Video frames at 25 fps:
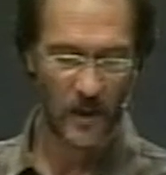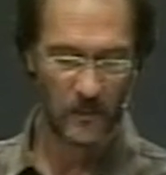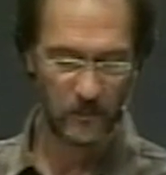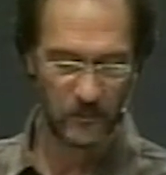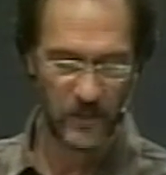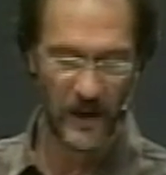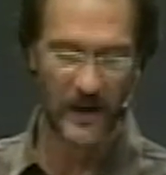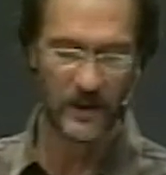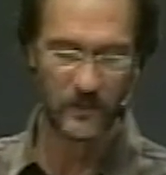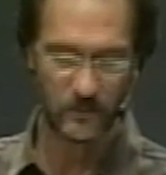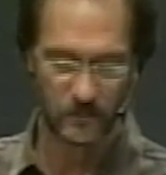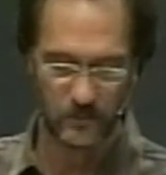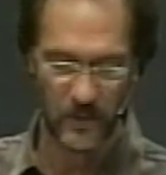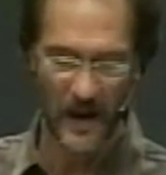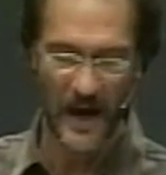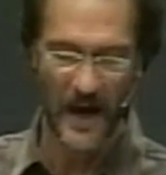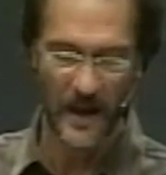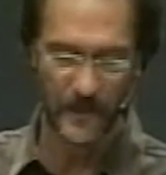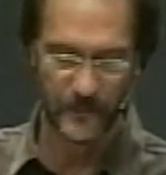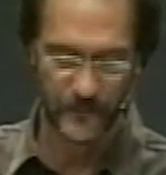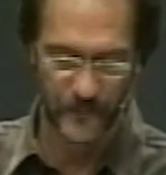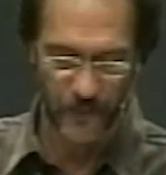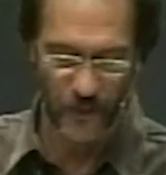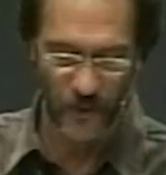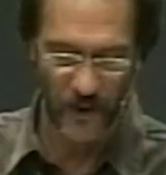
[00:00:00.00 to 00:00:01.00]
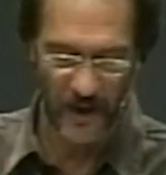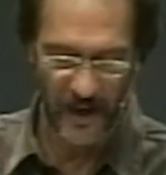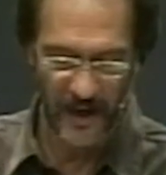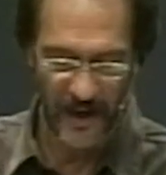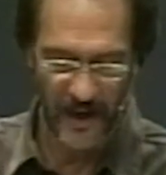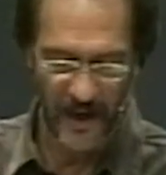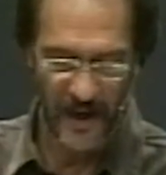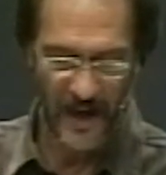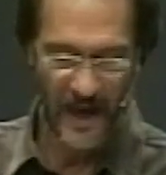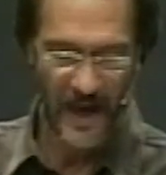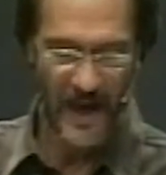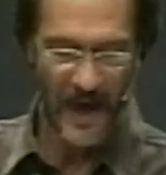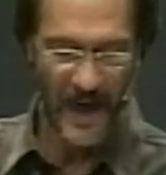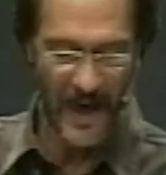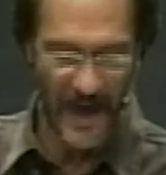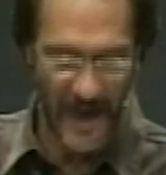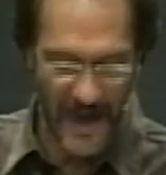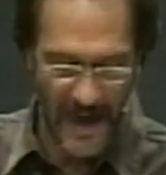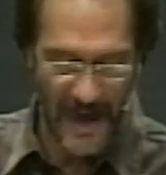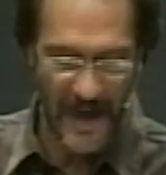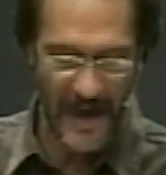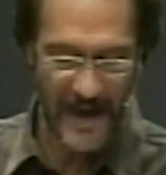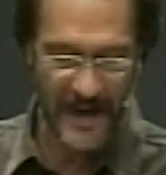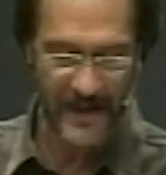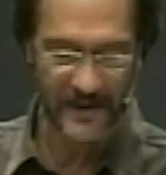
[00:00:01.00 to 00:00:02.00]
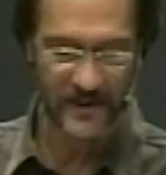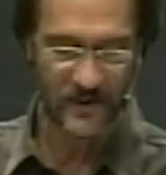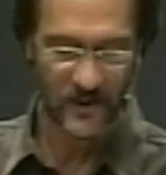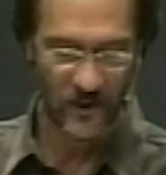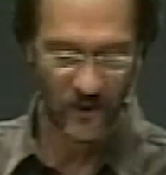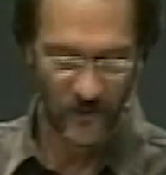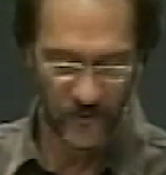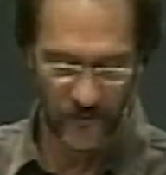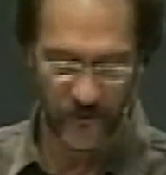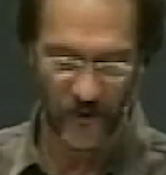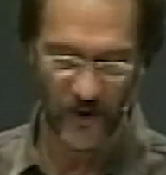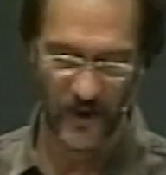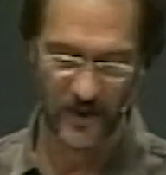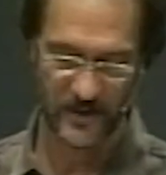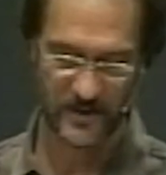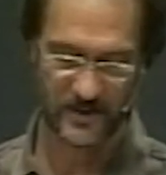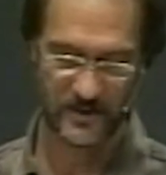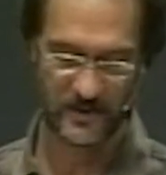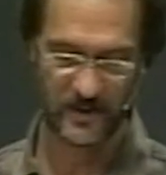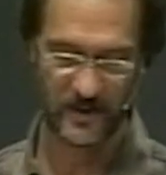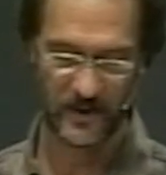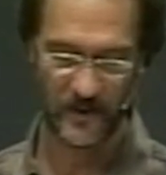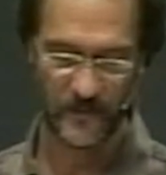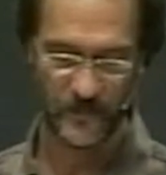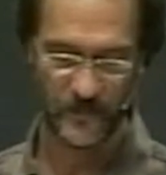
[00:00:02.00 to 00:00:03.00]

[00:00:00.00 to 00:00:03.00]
but by prayer and fasting.